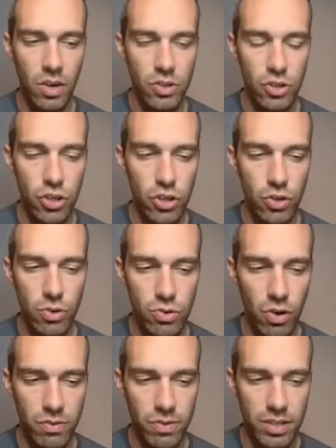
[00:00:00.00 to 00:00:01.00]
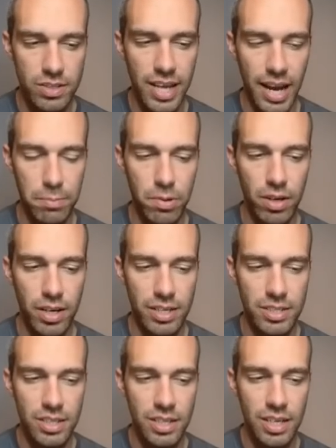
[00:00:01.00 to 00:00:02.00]
huge overall stat
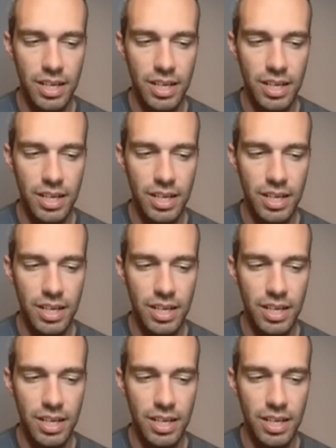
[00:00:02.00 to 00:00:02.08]
product.